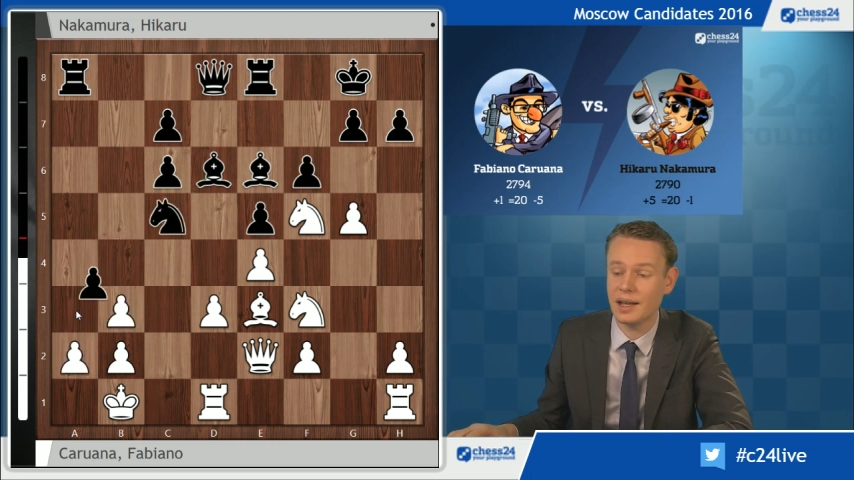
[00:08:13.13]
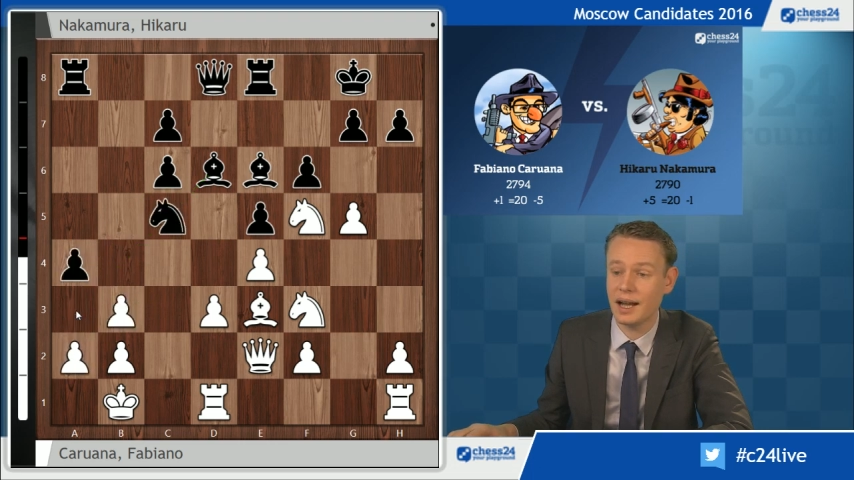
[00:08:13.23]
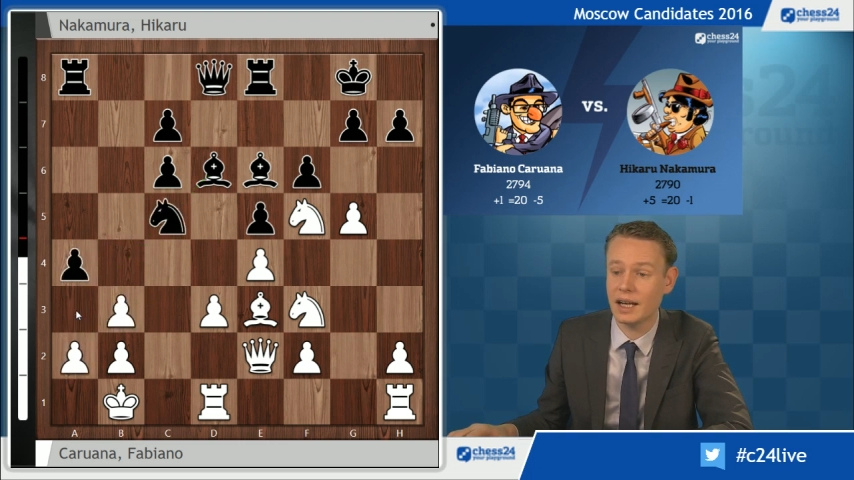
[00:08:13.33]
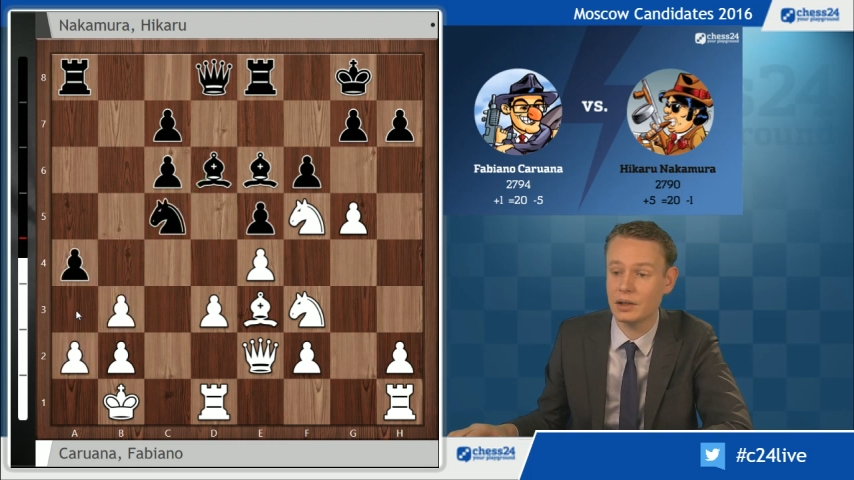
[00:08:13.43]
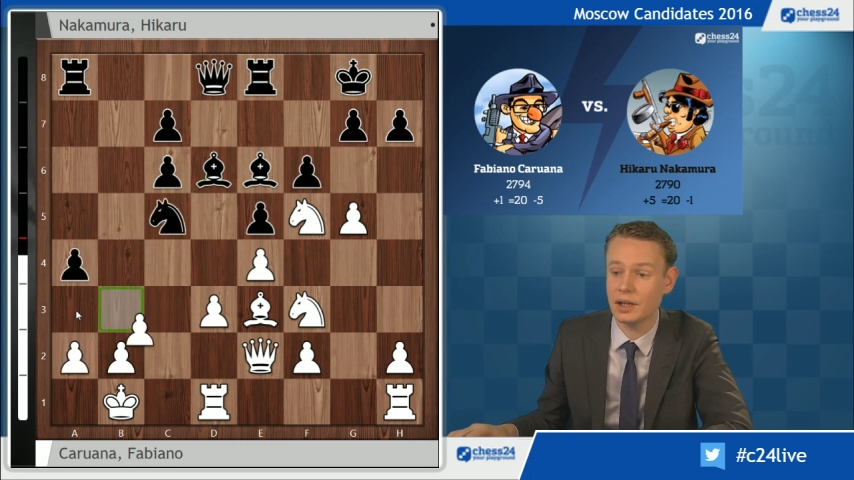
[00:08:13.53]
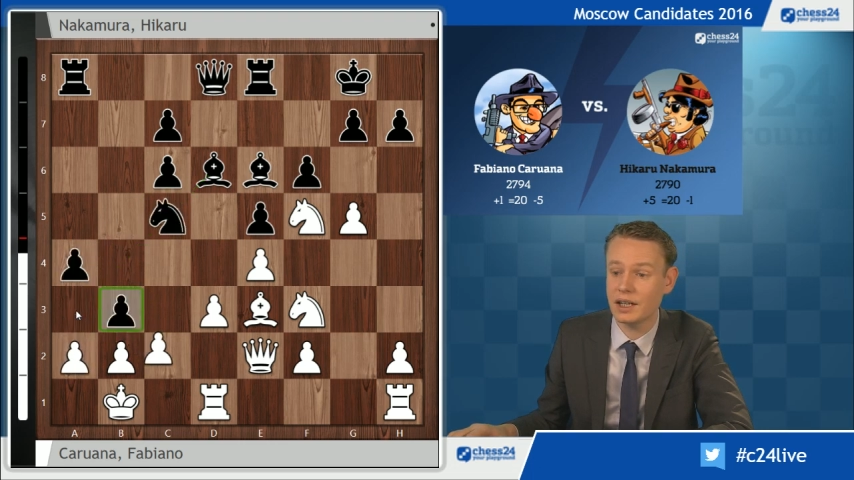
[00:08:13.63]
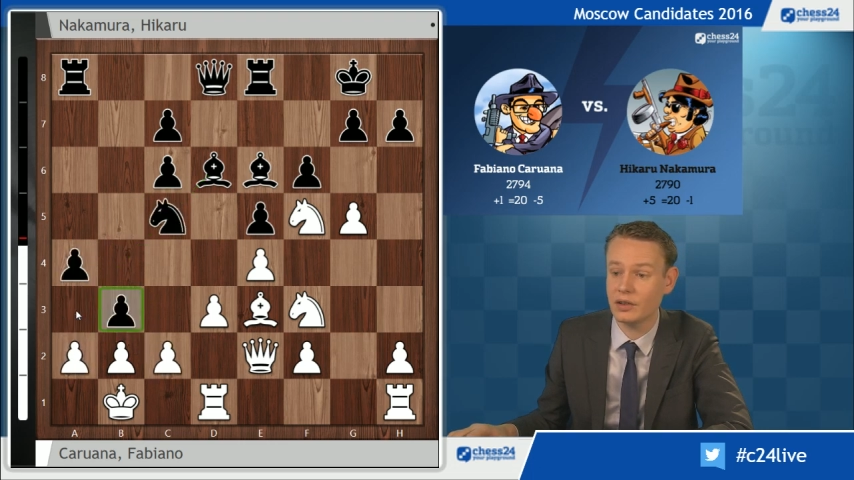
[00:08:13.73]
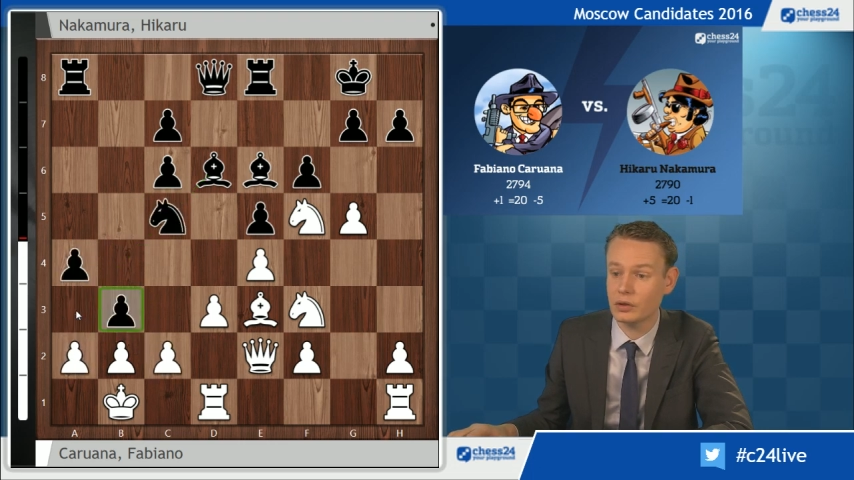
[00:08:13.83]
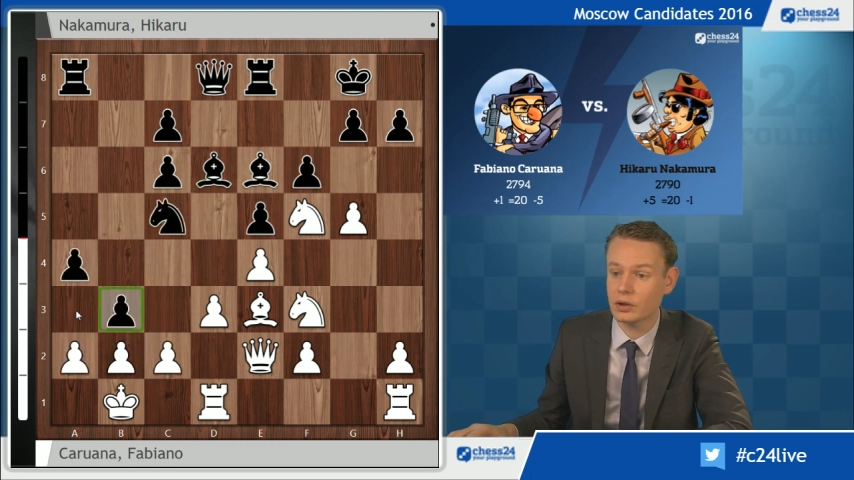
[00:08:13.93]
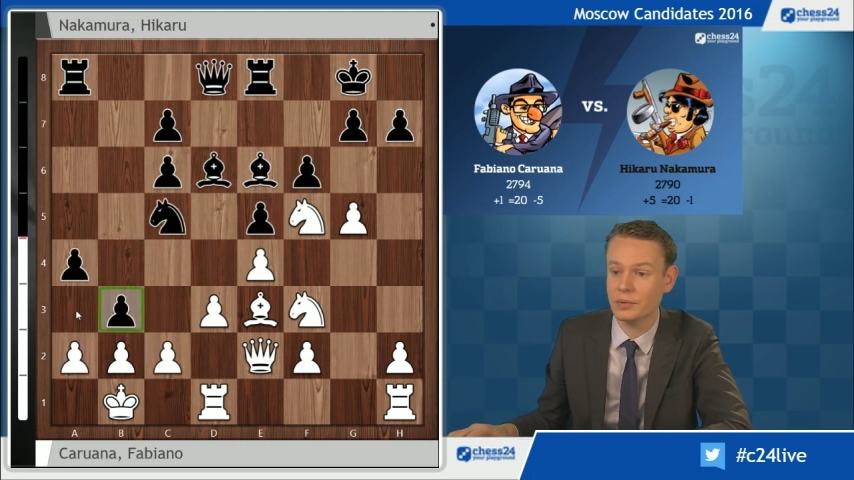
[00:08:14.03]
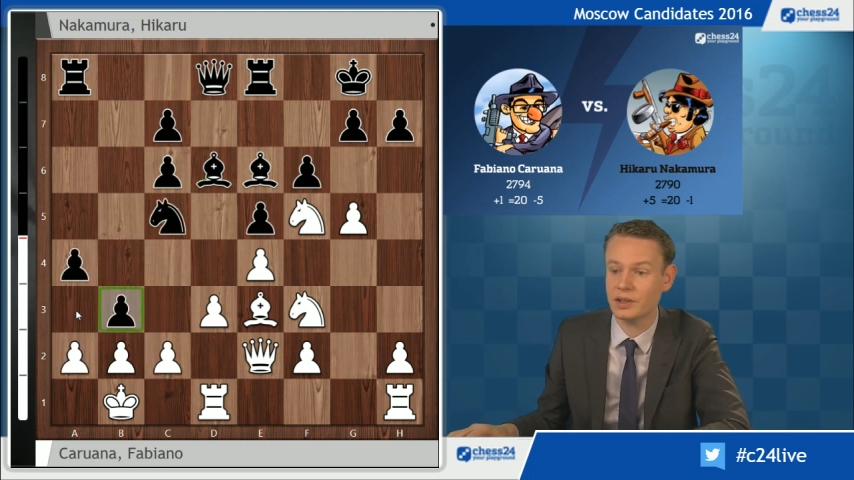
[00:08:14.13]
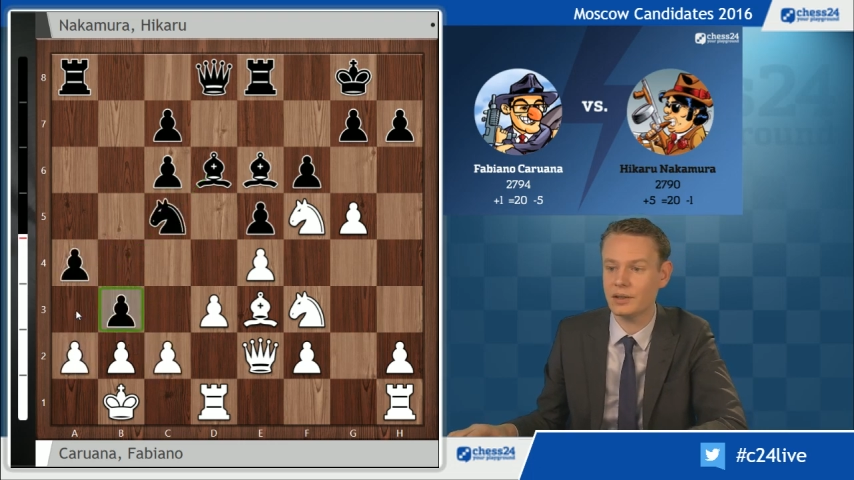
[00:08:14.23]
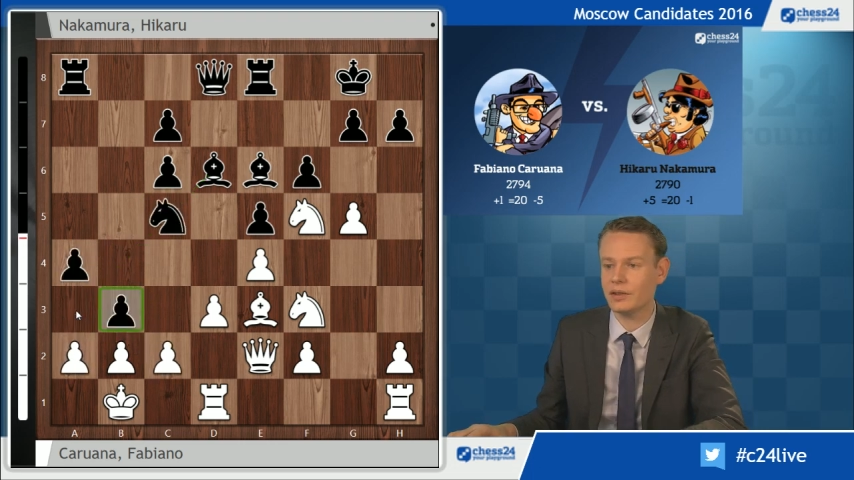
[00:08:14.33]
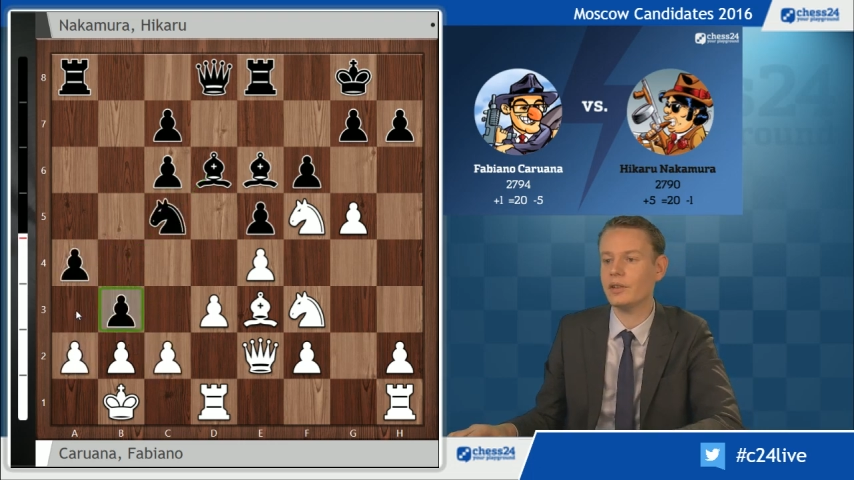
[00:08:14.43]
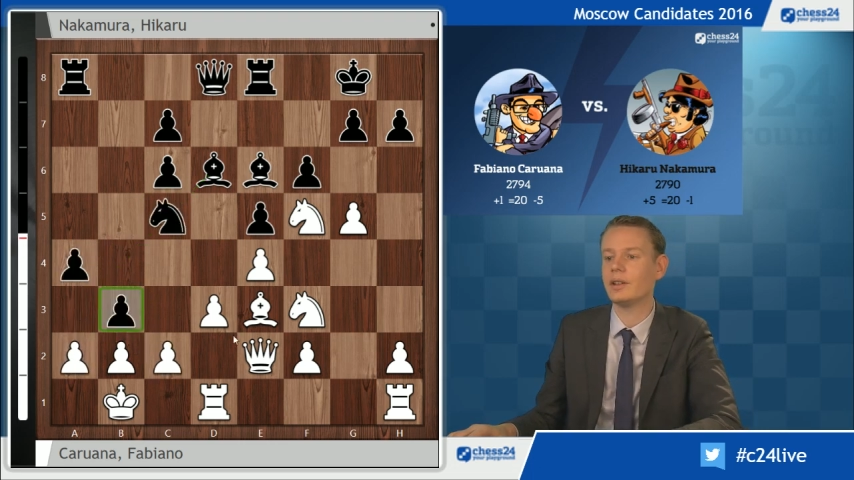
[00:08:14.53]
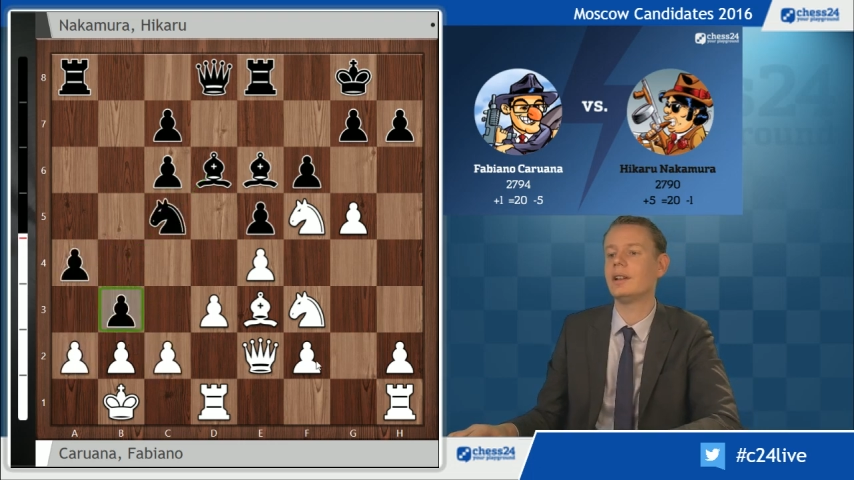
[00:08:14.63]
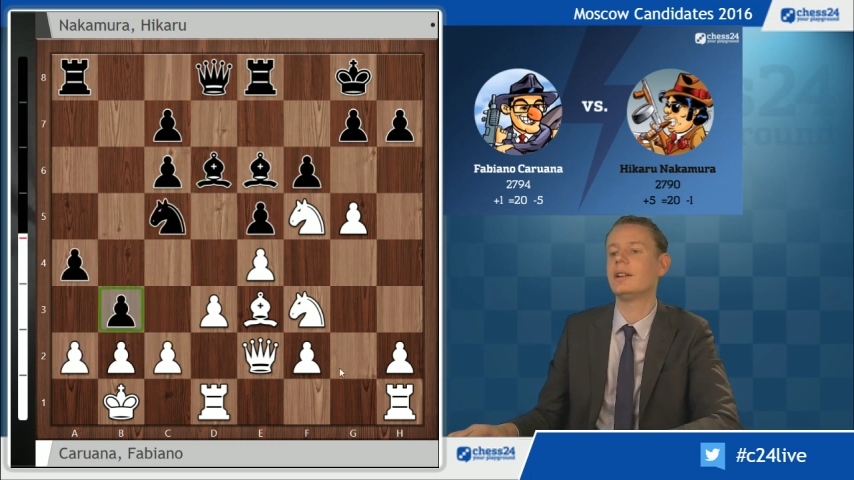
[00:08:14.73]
under any circumstances.